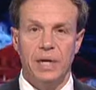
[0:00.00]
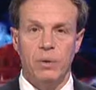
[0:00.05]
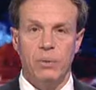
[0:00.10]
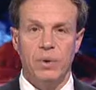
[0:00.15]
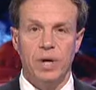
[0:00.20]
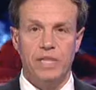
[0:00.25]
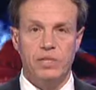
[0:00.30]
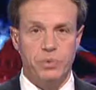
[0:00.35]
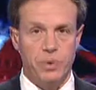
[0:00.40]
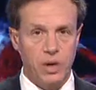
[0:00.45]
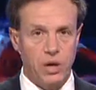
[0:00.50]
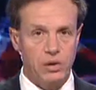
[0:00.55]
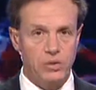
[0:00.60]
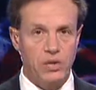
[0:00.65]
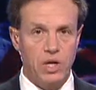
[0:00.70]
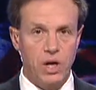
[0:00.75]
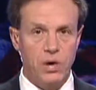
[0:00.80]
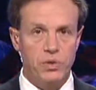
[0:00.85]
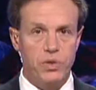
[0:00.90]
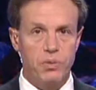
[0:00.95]
As we all
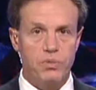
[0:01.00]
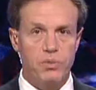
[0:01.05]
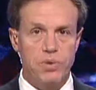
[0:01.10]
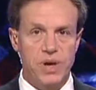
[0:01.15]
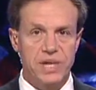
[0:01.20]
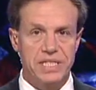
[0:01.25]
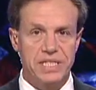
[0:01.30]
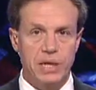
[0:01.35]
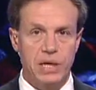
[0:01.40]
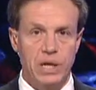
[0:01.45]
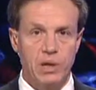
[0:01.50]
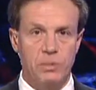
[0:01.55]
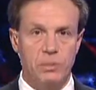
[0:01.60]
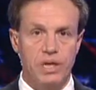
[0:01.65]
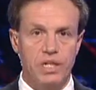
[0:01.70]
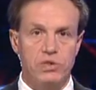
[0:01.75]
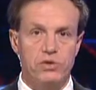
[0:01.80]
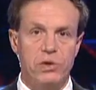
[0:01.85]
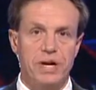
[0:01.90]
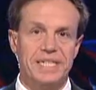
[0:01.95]
know, the president will be
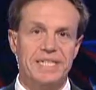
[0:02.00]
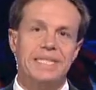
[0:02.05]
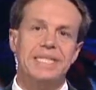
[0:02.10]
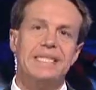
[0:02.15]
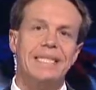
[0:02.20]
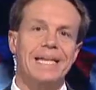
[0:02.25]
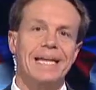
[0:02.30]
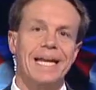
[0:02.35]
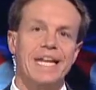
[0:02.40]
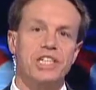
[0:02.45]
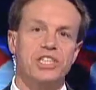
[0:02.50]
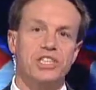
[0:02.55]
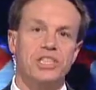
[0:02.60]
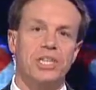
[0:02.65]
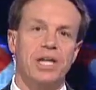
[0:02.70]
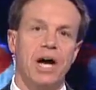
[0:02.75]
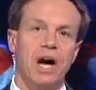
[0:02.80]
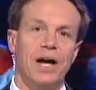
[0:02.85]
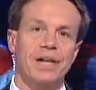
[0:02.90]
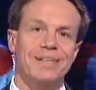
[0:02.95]
addressing the nation
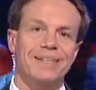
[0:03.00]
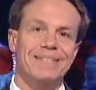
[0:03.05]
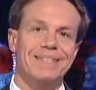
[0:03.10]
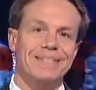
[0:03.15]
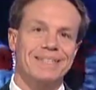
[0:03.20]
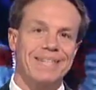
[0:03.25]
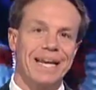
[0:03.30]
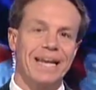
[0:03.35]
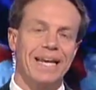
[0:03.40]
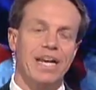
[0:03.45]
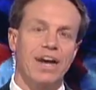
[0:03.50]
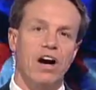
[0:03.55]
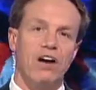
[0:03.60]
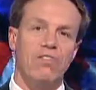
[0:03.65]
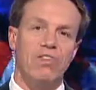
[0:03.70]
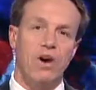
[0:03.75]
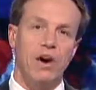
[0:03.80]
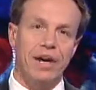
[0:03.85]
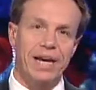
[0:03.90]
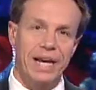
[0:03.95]
on the state of
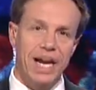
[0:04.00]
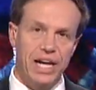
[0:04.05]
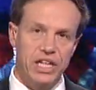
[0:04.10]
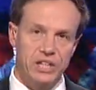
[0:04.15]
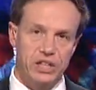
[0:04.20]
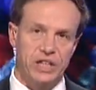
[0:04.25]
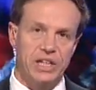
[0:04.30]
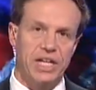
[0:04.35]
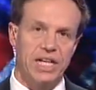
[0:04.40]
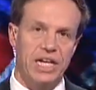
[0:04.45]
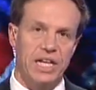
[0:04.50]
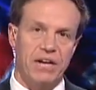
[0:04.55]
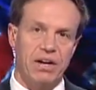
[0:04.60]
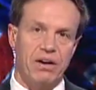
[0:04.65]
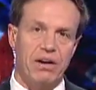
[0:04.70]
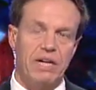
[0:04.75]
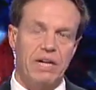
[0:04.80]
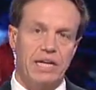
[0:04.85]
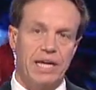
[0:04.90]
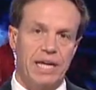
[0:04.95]
our nation
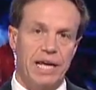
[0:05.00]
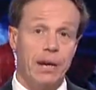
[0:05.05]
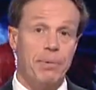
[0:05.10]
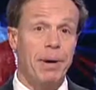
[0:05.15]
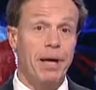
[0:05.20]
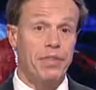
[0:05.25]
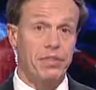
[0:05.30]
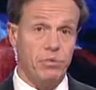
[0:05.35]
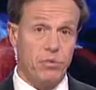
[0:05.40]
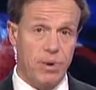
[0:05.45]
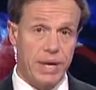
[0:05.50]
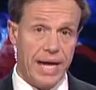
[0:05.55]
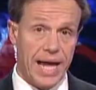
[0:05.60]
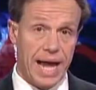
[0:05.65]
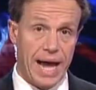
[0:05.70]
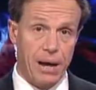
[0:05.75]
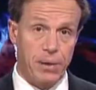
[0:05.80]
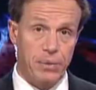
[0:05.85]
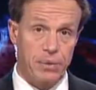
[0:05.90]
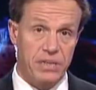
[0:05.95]
here in about three
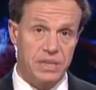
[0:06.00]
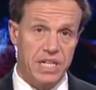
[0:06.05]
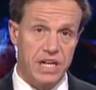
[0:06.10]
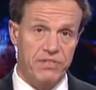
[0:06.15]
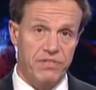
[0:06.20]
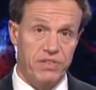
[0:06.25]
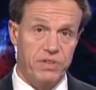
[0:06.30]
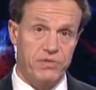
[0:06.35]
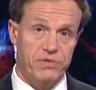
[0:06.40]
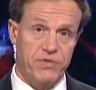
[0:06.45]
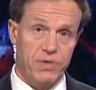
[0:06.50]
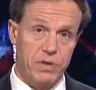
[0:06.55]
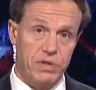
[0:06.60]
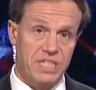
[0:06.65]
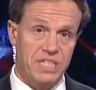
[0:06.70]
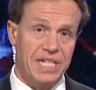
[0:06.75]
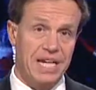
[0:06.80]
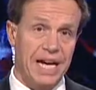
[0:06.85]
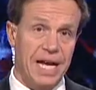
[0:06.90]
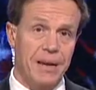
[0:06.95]
hours. Now, for the
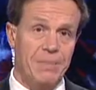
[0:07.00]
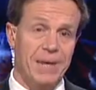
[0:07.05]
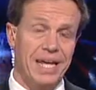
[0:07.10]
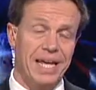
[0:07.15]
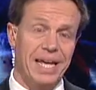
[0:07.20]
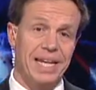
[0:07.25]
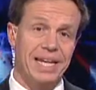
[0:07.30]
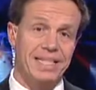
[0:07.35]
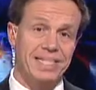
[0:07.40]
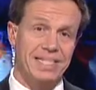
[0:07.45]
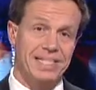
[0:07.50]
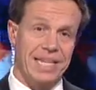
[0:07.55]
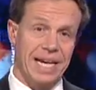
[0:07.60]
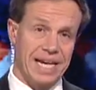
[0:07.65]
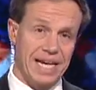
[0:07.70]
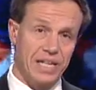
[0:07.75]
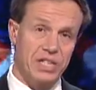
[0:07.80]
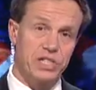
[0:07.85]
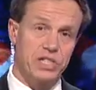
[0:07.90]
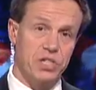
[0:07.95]
first time in his
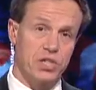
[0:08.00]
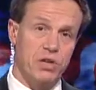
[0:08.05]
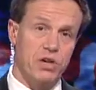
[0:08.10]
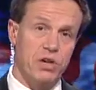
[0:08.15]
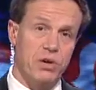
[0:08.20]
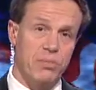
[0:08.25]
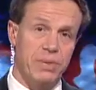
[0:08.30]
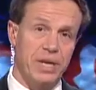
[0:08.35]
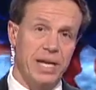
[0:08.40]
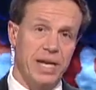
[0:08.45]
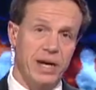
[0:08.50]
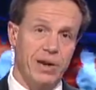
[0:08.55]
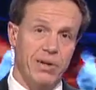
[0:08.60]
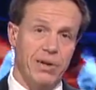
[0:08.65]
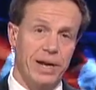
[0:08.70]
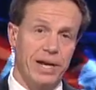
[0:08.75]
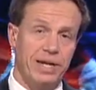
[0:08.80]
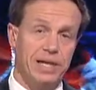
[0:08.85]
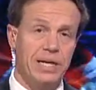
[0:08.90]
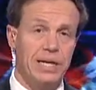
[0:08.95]
second term here,
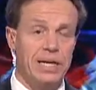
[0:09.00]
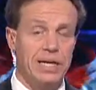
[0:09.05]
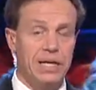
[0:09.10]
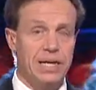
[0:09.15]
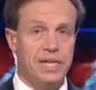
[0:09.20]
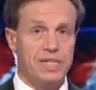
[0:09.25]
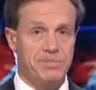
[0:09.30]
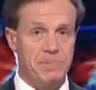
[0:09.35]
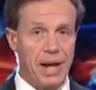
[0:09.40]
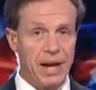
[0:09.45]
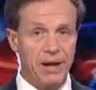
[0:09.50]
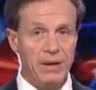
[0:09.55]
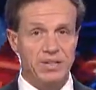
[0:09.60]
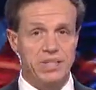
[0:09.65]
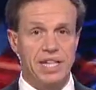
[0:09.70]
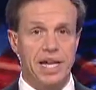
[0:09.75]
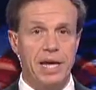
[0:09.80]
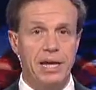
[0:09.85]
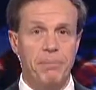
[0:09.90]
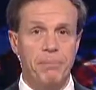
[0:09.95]
and as many are
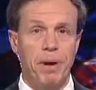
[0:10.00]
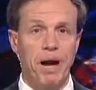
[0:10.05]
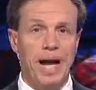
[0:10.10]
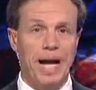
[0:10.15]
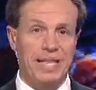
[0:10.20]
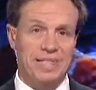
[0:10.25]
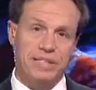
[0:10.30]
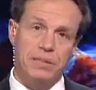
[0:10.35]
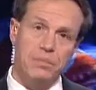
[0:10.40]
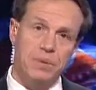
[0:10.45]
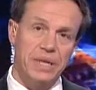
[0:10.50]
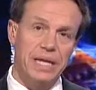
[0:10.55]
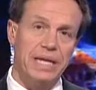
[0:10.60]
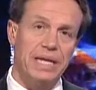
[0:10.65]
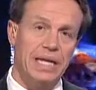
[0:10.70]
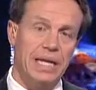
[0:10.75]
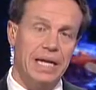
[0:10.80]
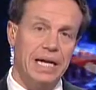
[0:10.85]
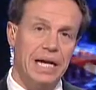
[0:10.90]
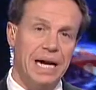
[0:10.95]
saying, possibly
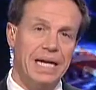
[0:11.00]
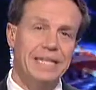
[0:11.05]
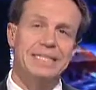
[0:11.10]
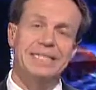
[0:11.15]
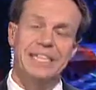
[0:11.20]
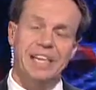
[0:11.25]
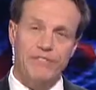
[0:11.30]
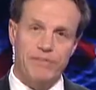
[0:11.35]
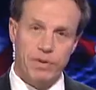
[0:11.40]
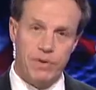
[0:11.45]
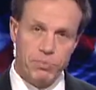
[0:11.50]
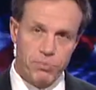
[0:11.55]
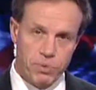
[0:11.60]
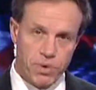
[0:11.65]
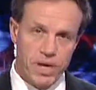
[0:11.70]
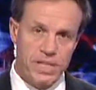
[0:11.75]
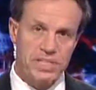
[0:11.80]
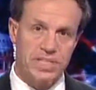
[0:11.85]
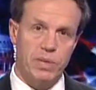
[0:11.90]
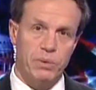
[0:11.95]
a different
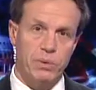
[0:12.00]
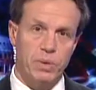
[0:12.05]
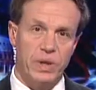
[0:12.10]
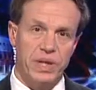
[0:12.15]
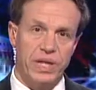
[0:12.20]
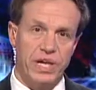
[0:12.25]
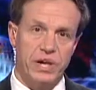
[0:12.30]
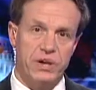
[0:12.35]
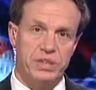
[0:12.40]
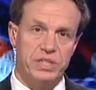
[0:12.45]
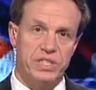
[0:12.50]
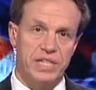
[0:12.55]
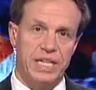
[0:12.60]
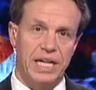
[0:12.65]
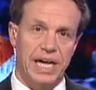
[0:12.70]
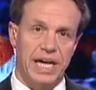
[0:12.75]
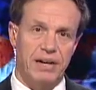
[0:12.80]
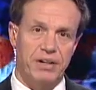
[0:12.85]
president will hear tonight.